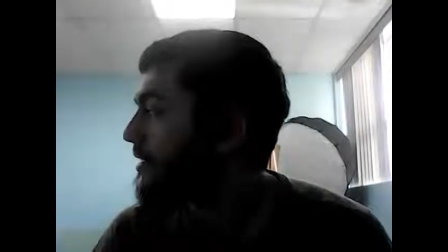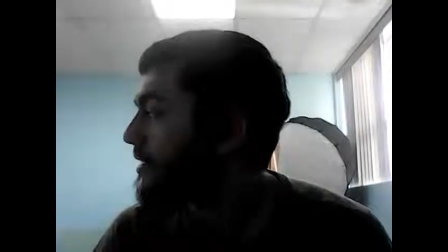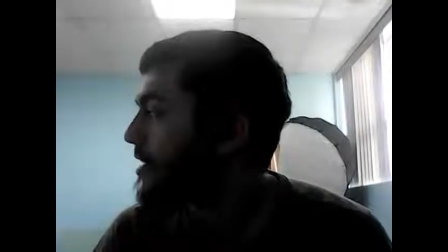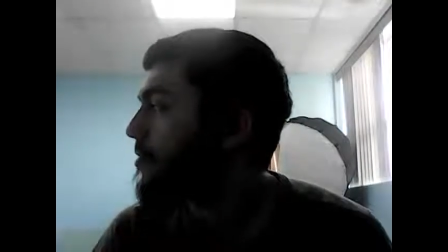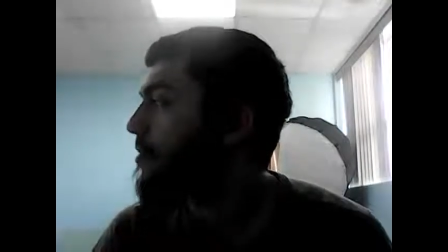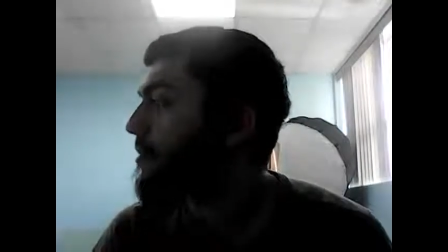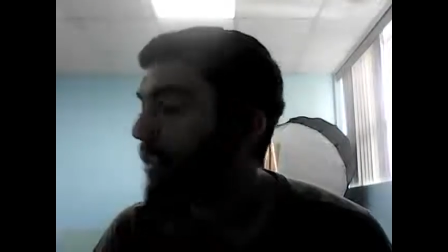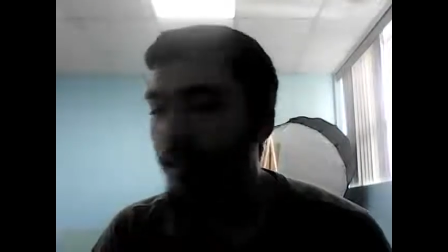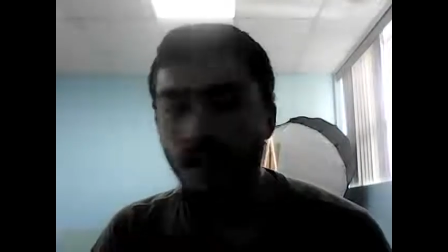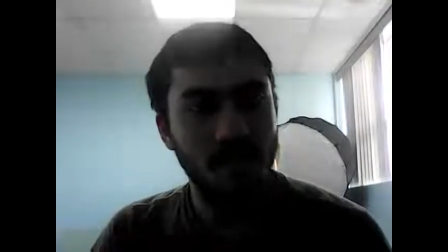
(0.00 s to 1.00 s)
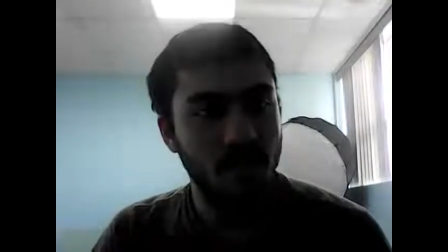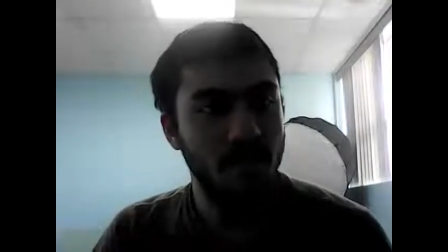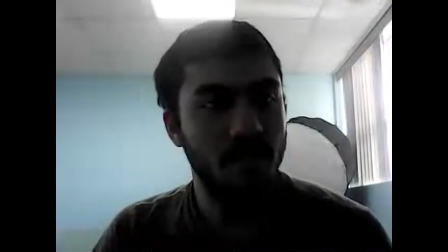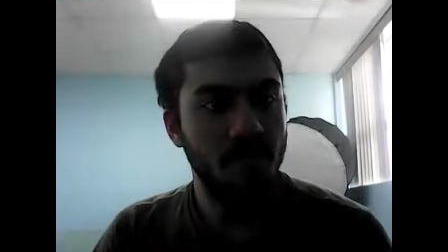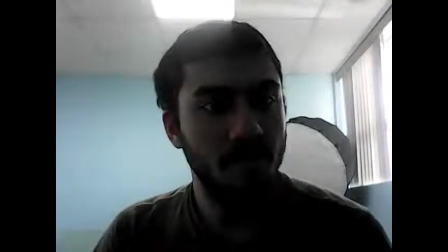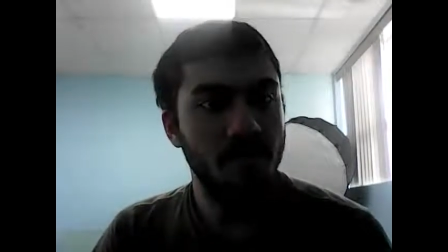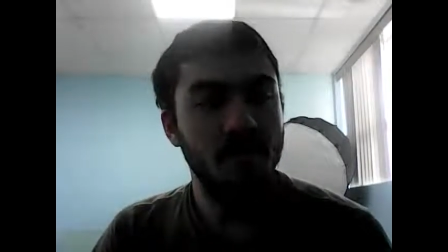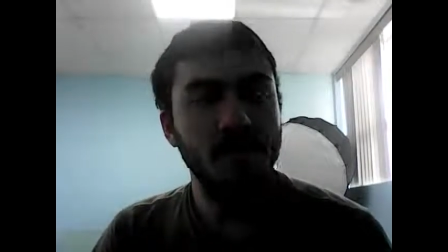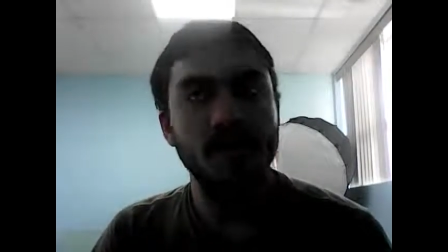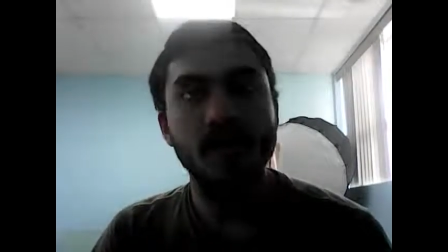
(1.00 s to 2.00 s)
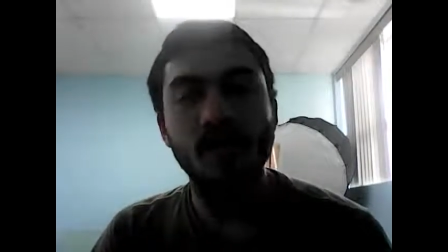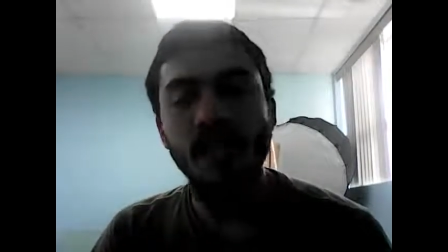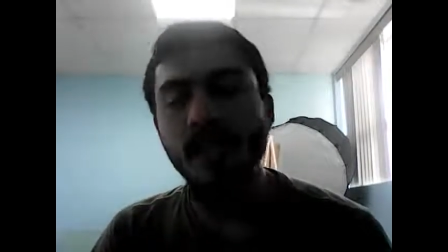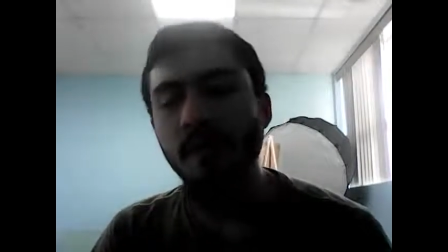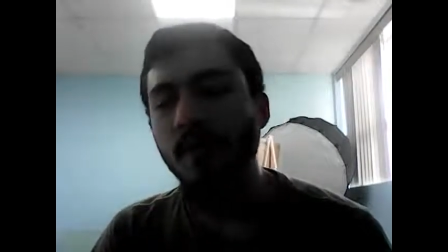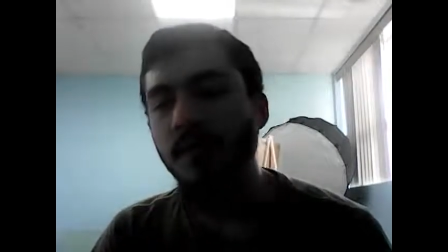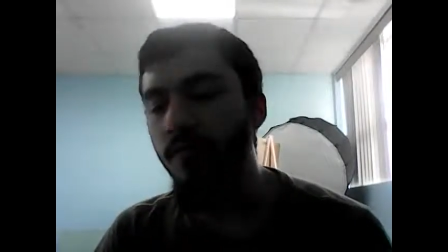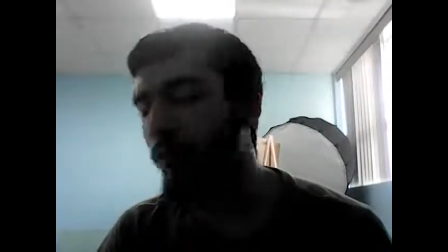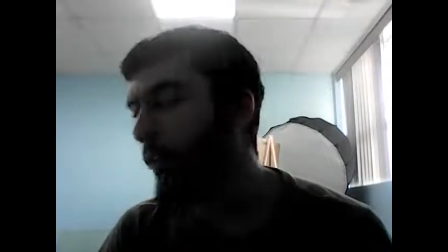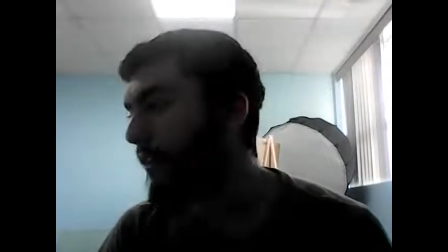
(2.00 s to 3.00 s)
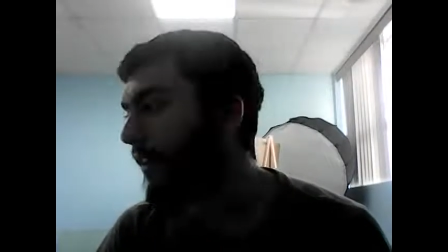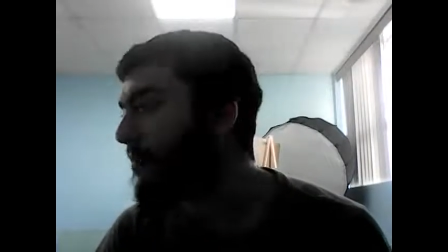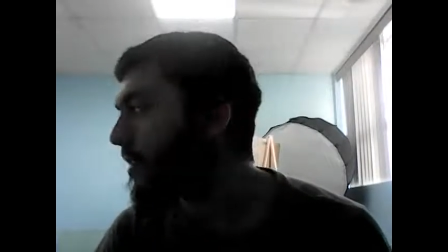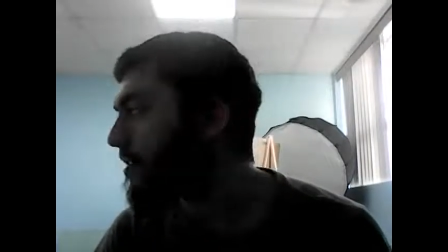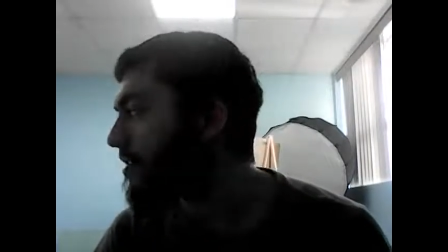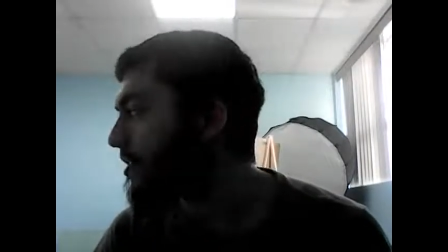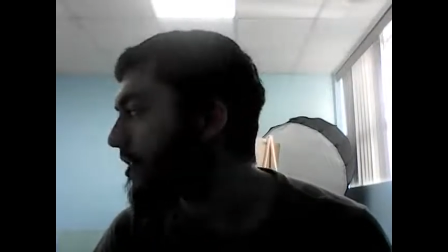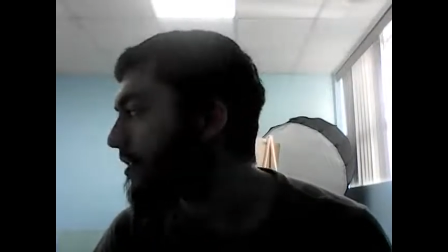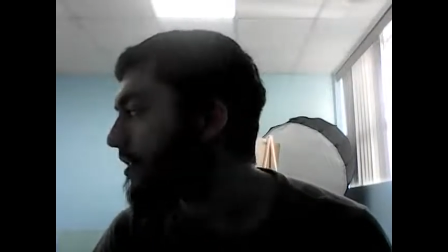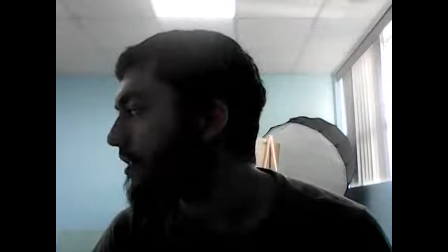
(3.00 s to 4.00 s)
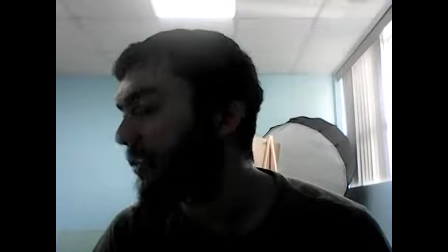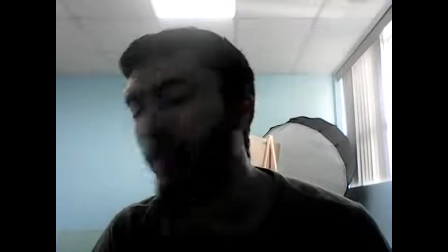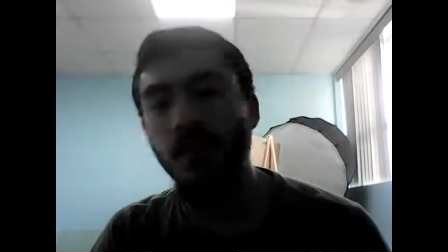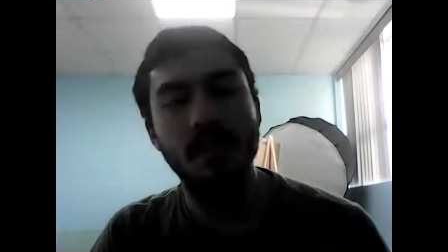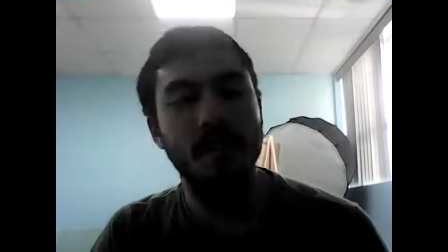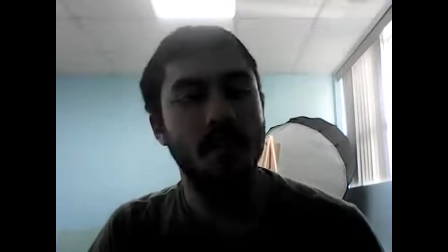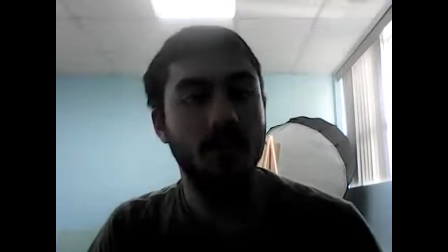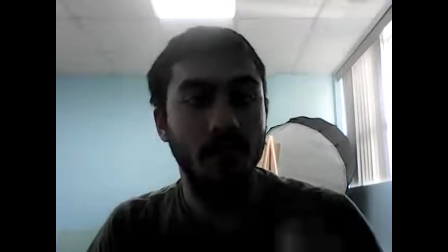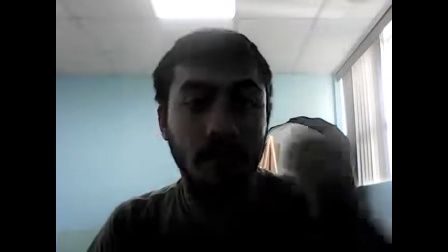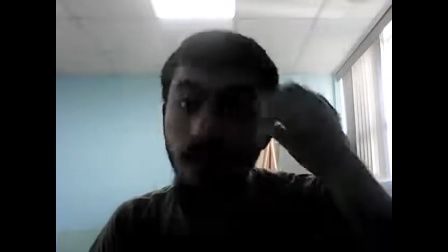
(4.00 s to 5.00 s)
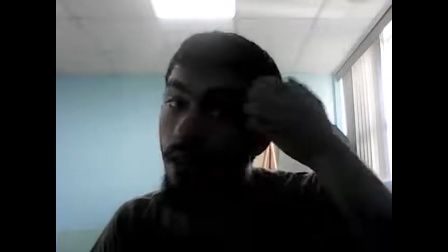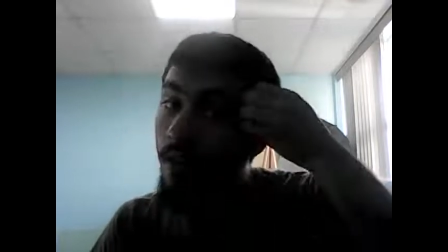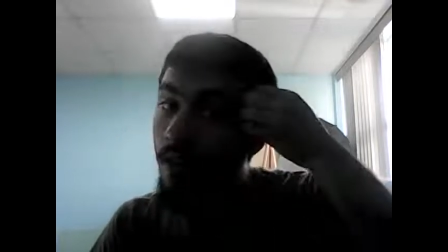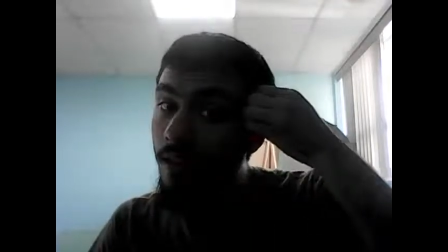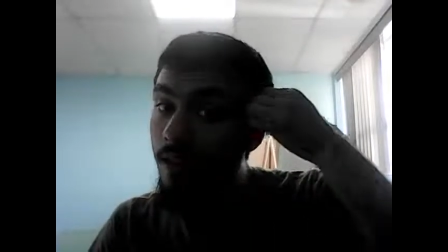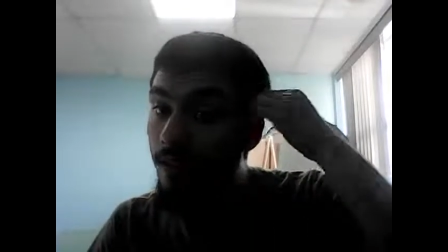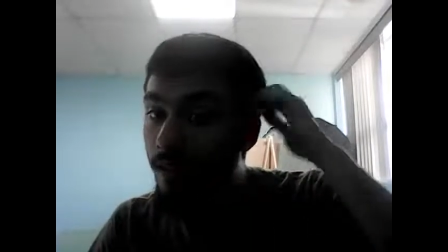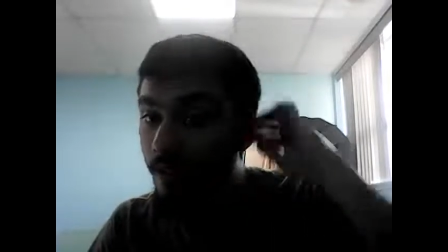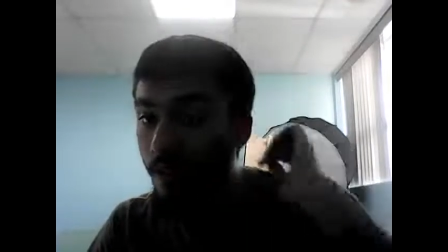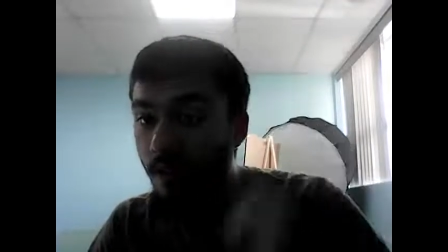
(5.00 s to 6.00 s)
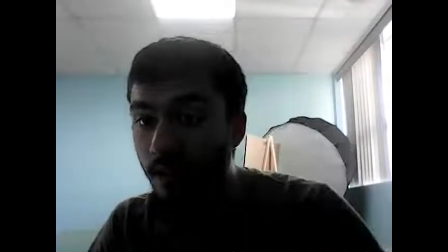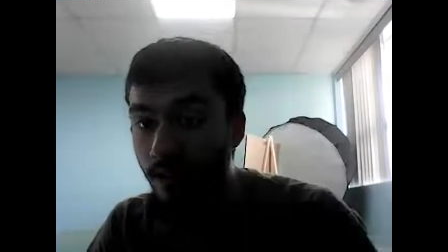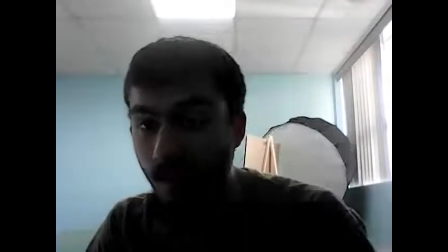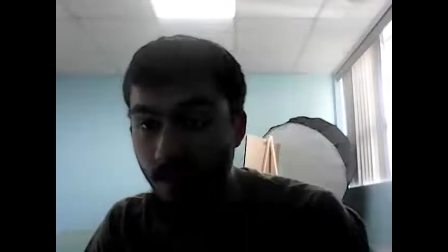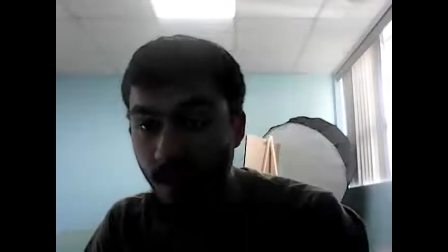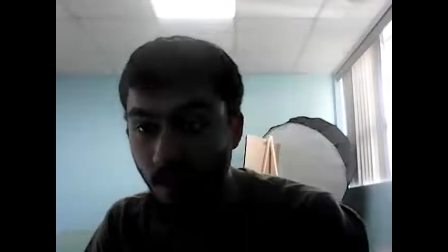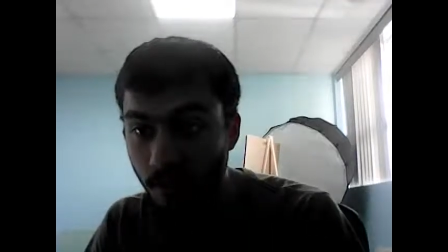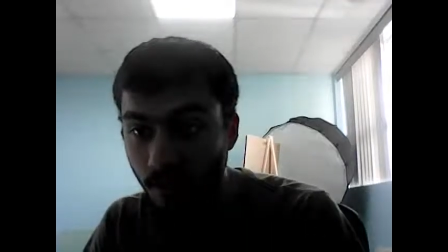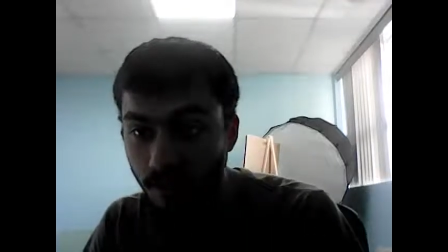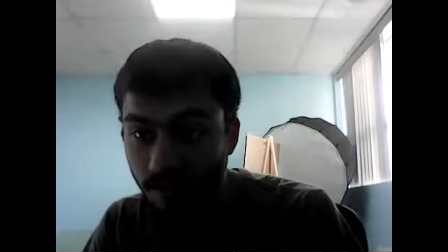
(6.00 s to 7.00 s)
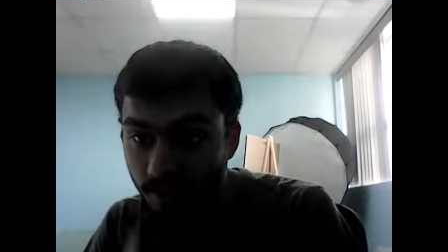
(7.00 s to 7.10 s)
This will be try to keep this 45 minutes, inshallah. Don't want to take too long because I'm still at work.